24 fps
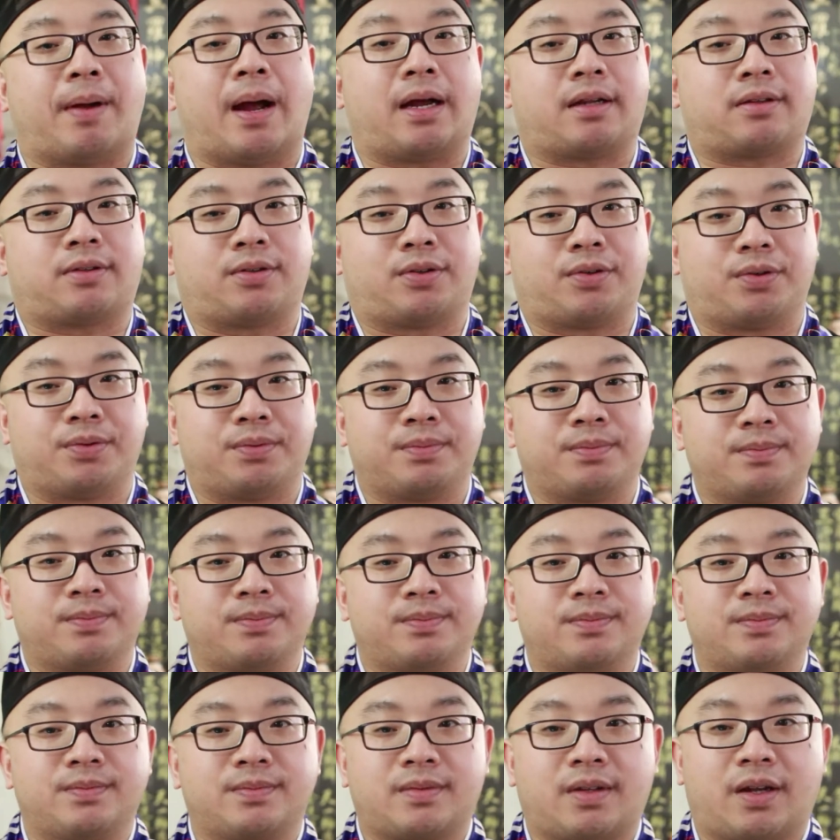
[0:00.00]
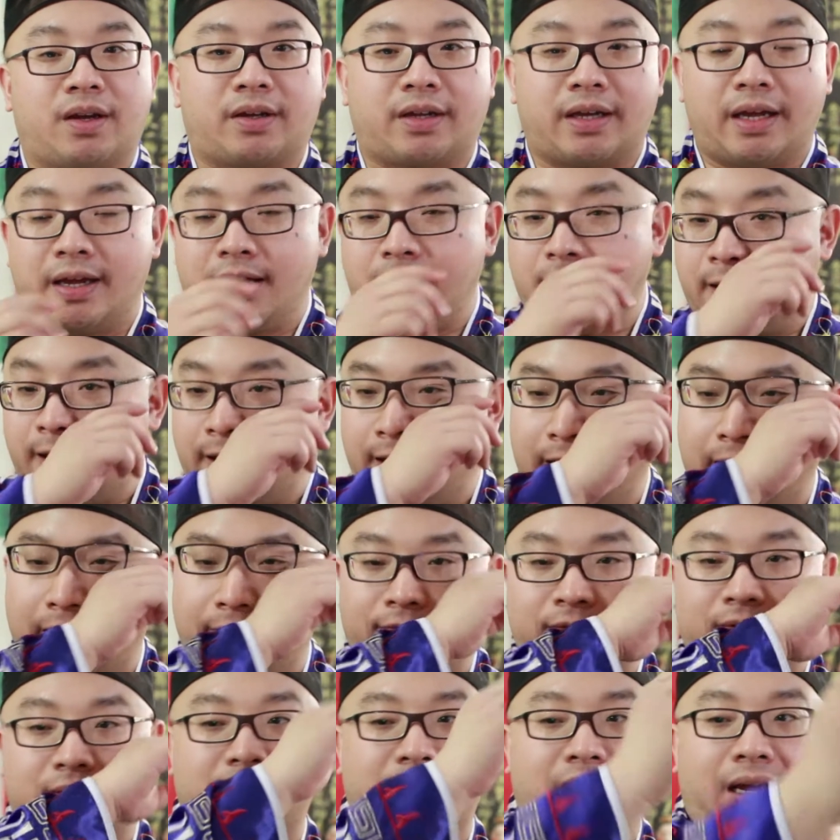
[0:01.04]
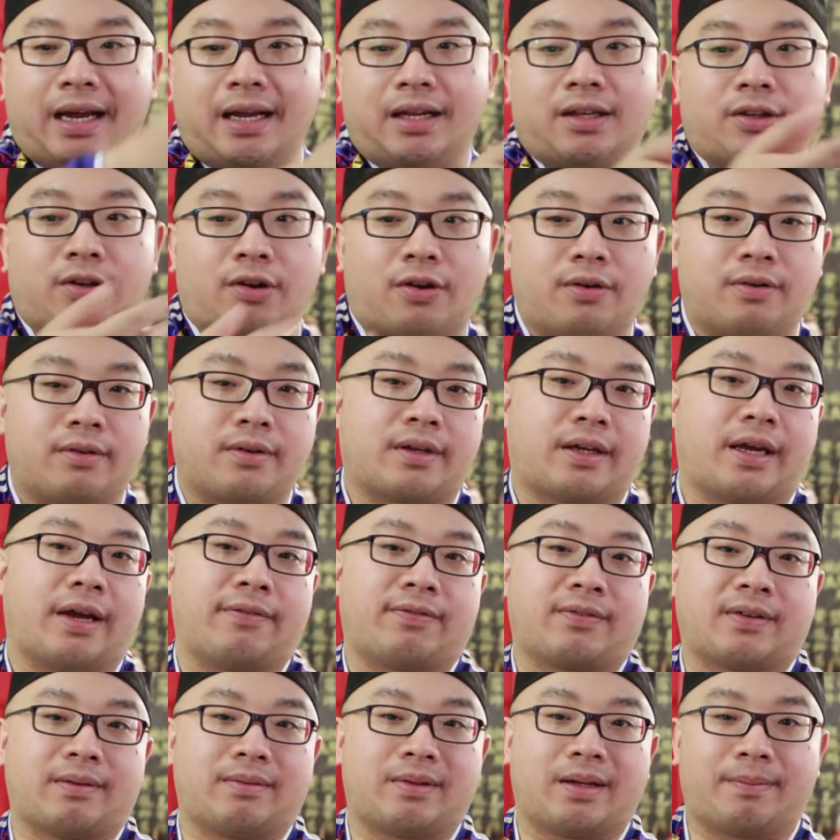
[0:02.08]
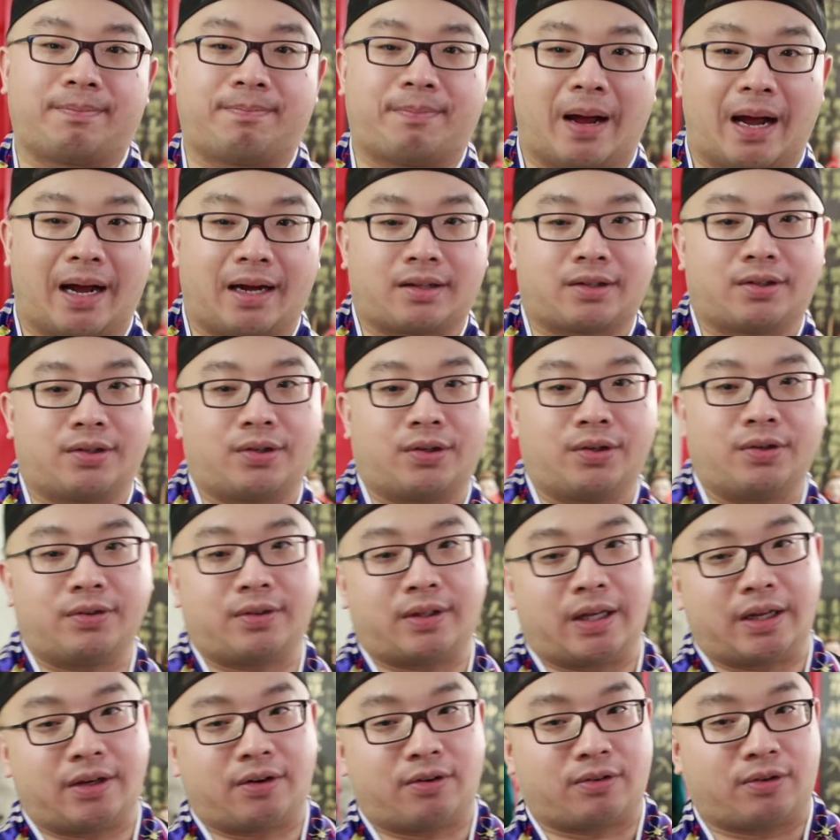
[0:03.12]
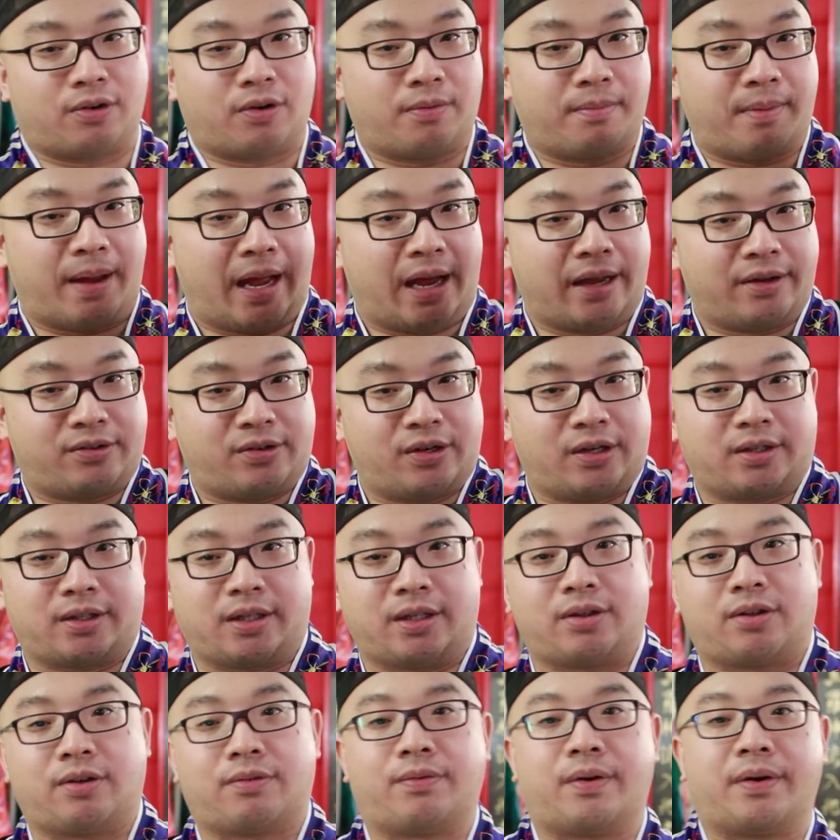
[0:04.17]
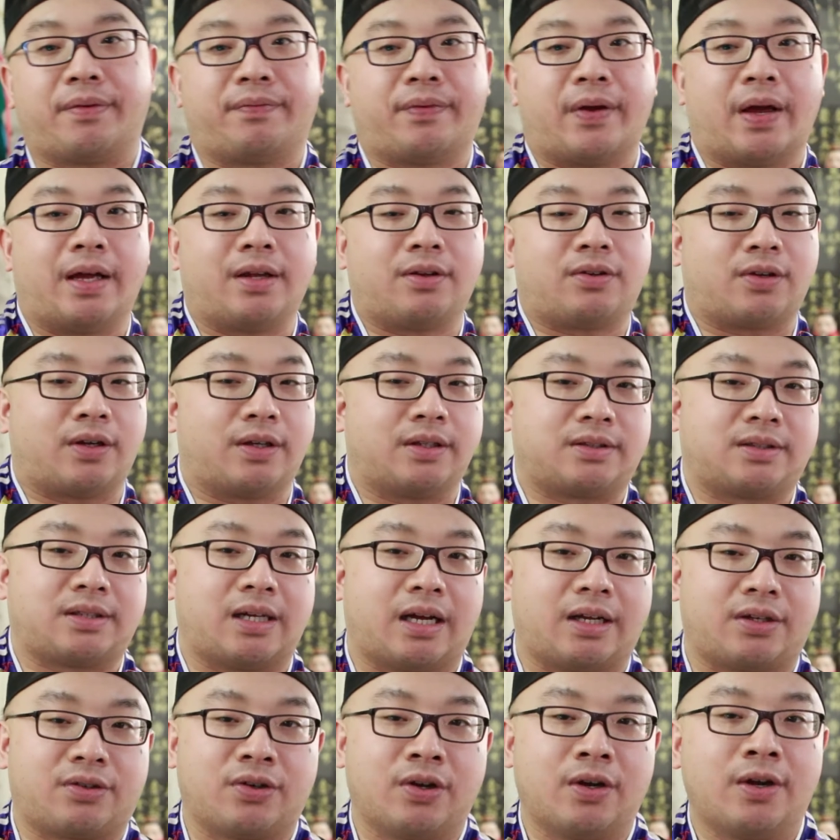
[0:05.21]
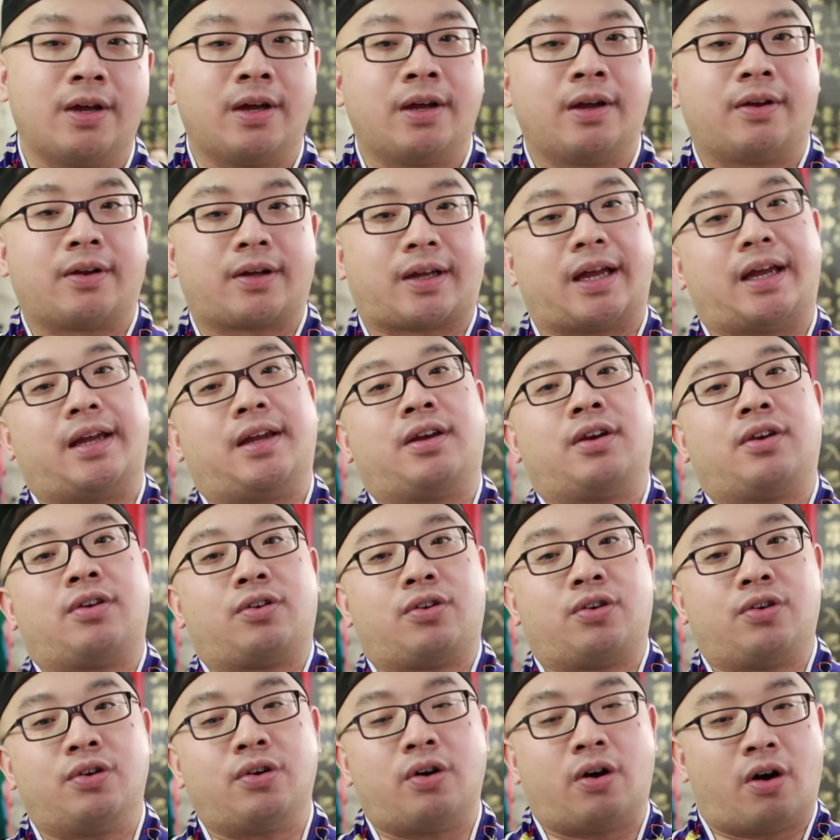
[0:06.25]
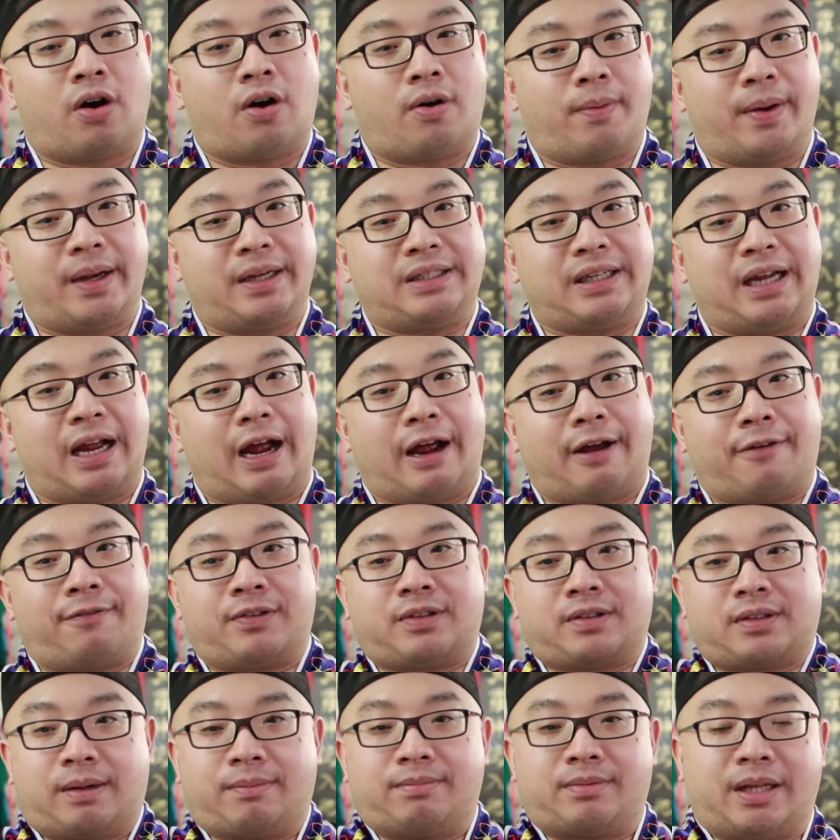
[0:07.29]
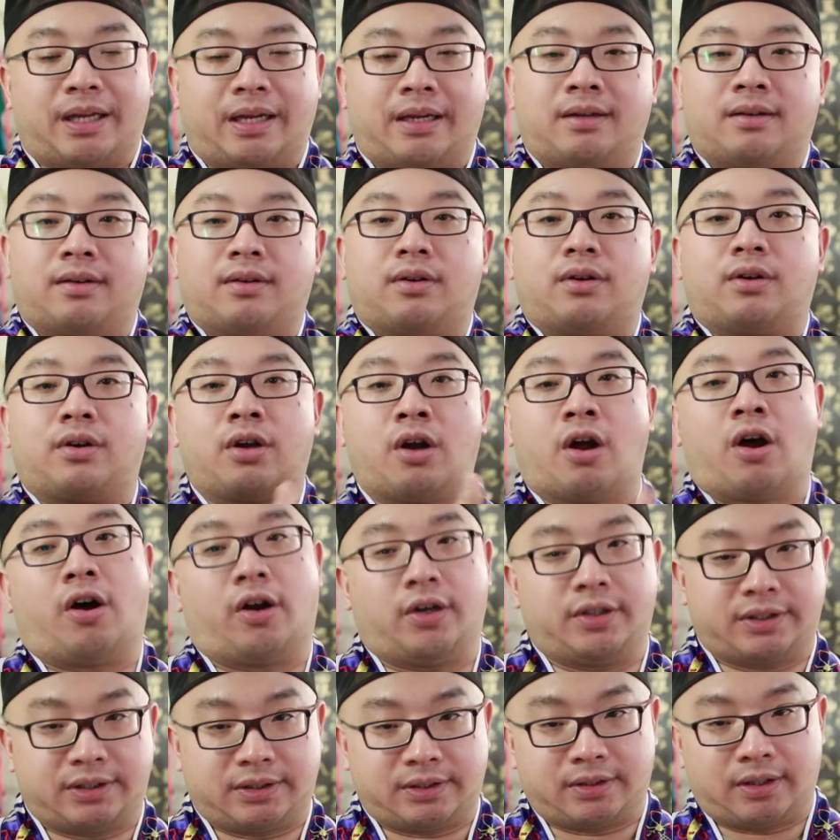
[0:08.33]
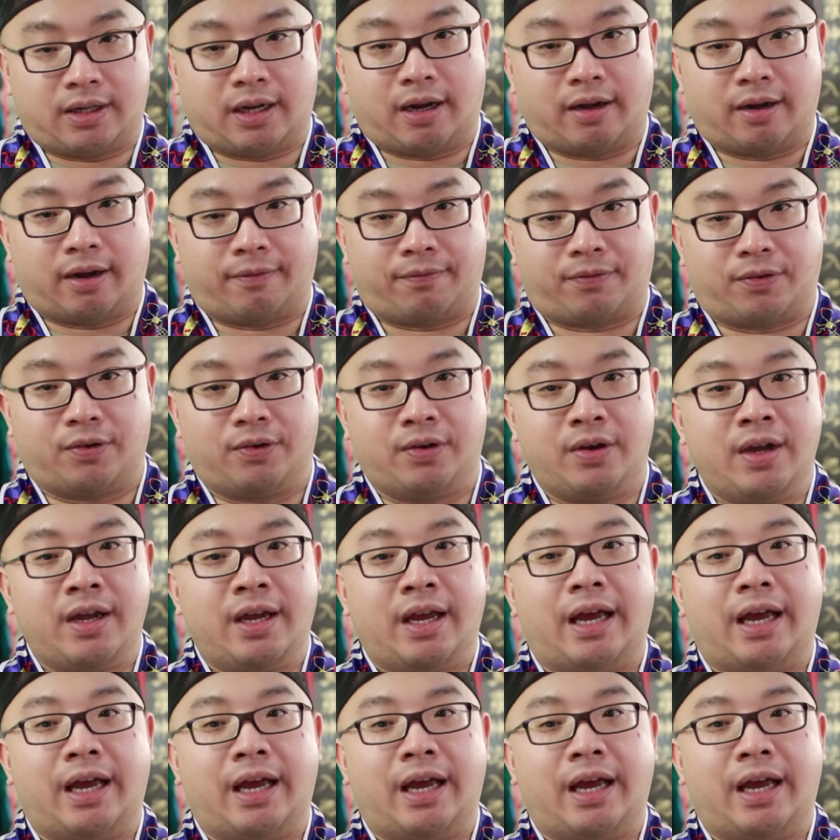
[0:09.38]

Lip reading: back to you. Okay? If they don't give something back to you, they don't know magic, they don't revenge and such, okay, you always have something lost out of you.